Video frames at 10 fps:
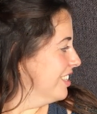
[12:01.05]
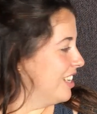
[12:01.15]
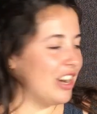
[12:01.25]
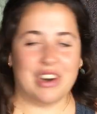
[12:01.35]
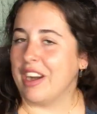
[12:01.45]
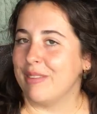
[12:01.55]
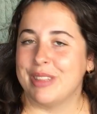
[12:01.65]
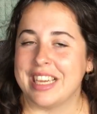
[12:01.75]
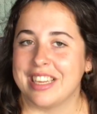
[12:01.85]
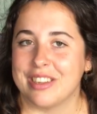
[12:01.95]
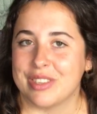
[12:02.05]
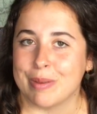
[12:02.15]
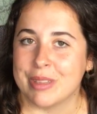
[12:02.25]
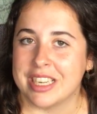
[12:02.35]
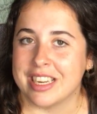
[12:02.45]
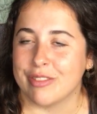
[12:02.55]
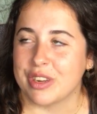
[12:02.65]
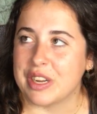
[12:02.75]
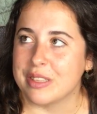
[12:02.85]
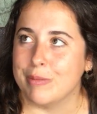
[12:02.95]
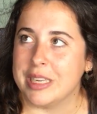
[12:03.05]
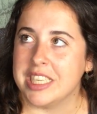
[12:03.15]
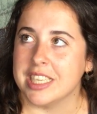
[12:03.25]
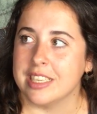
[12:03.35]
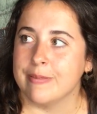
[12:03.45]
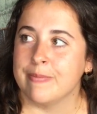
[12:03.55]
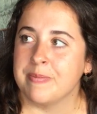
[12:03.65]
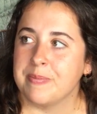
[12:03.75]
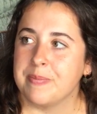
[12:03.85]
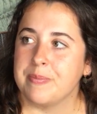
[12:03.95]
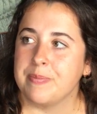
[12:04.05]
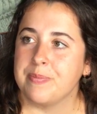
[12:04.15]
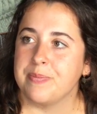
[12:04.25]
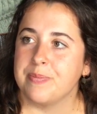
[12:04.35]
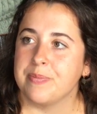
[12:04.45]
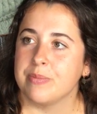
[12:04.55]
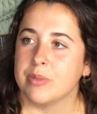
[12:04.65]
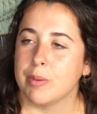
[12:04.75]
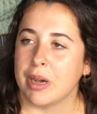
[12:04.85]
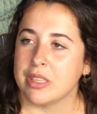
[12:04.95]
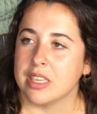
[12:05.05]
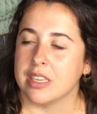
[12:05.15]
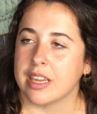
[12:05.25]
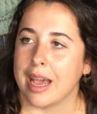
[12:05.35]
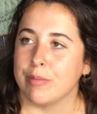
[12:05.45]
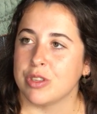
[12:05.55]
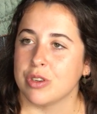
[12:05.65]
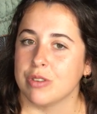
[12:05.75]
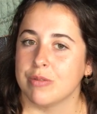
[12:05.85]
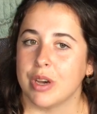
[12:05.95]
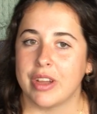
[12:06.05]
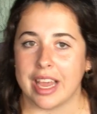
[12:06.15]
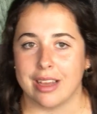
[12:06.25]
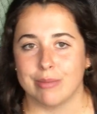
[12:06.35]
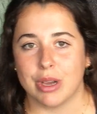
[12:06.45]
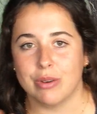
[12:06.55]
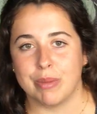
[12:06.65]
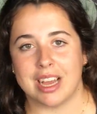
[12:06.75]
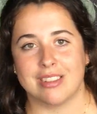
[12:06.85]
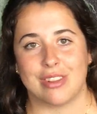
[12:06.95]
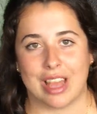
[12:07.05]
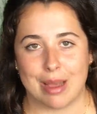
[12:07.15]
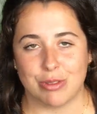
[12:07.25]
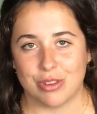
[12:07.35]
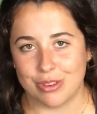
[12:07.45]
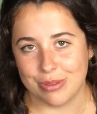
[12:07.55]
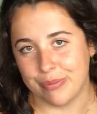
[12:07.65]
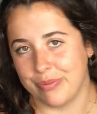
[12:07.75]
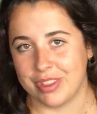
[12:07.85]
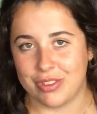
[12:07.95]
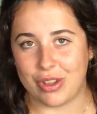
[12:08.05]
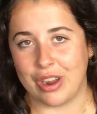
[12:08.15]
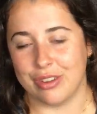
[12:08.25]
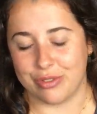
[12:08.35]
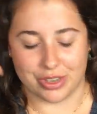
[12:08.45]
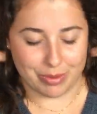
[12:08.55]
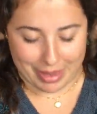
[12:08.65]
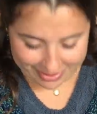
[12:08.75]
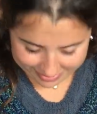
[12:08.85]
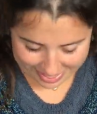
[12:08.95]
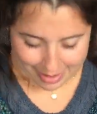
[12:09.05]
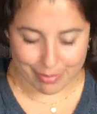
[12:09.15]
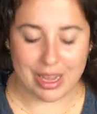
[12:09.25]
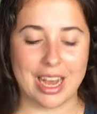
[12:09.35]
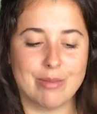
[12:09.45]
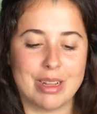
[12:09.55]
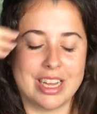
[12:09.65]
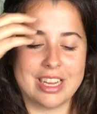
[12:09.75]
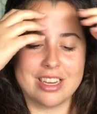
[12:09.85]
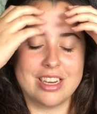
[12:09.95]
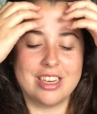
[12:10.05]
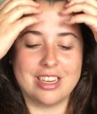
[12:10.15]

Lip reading: Oh, I'm thinking of something that I forgot to mention about the camisole. Okay, I'm going back to the camisole. Sorry for the mess. I'm like